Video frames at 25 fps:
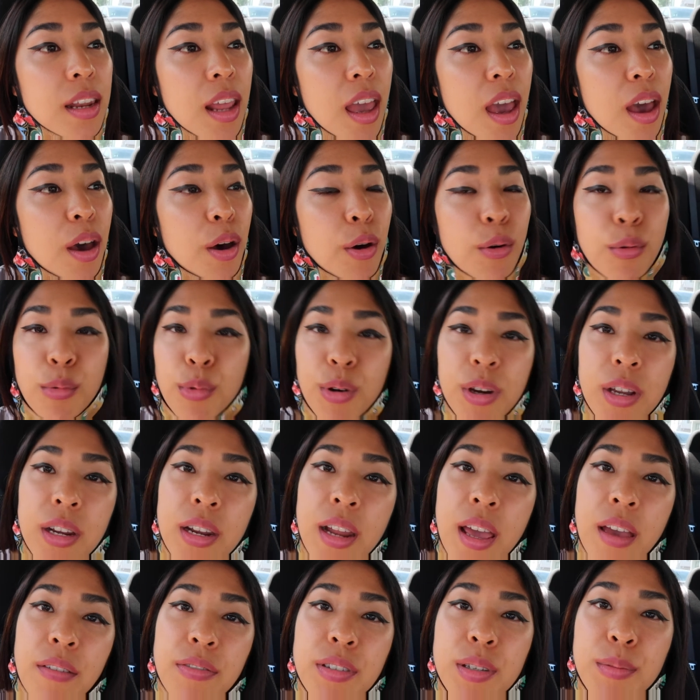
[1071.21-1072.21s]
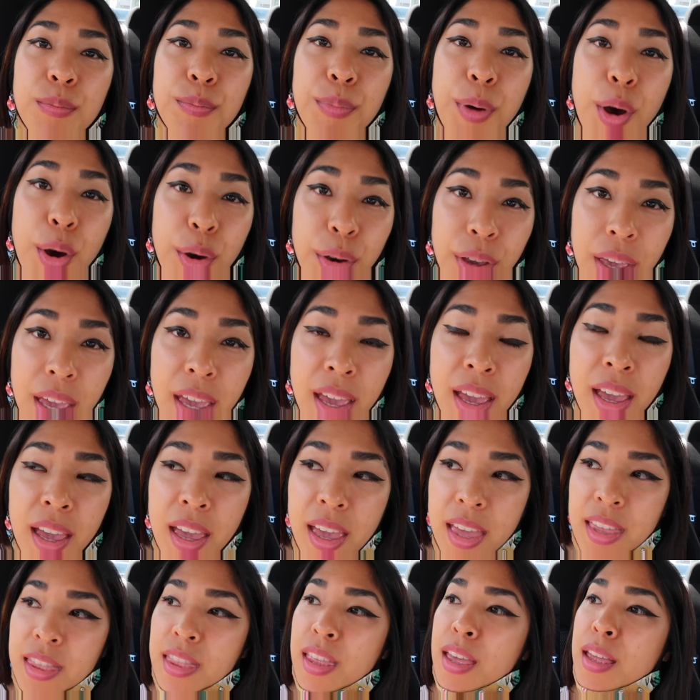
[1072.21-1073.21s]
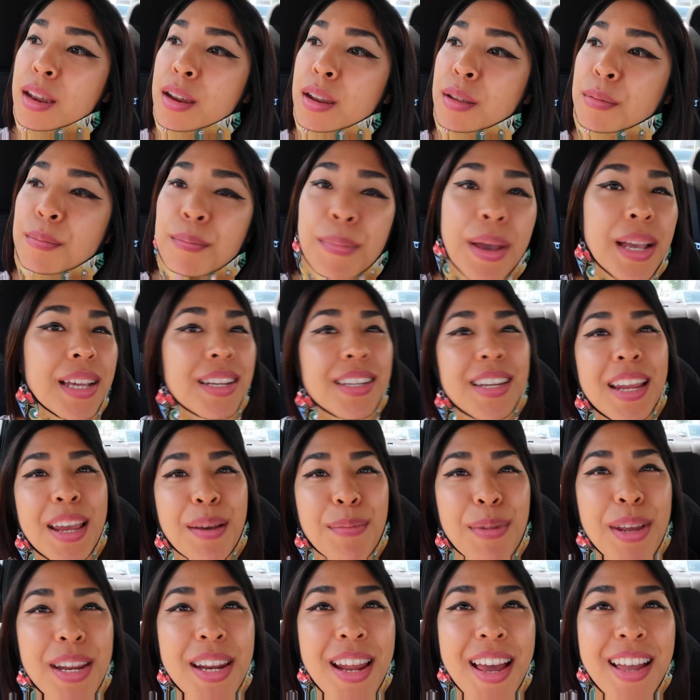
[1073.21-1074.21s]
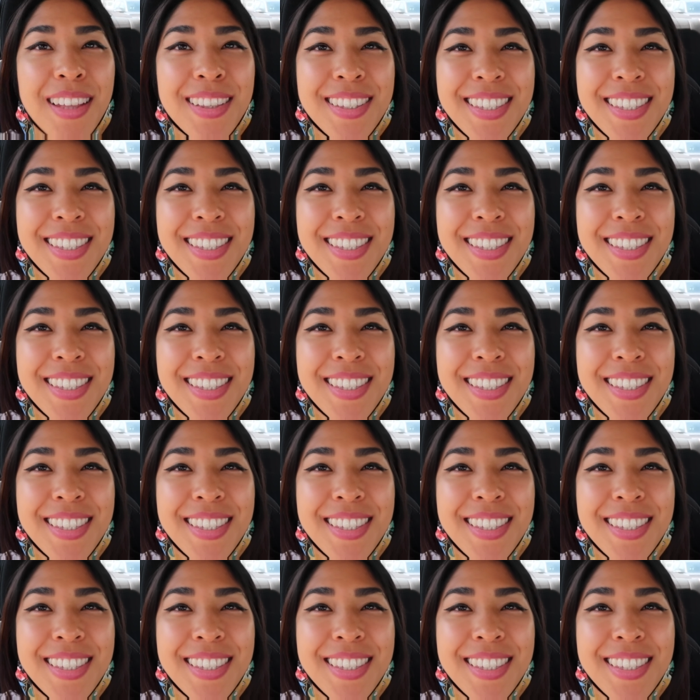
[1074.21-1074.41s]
now we're gonna have some poke and then macadamia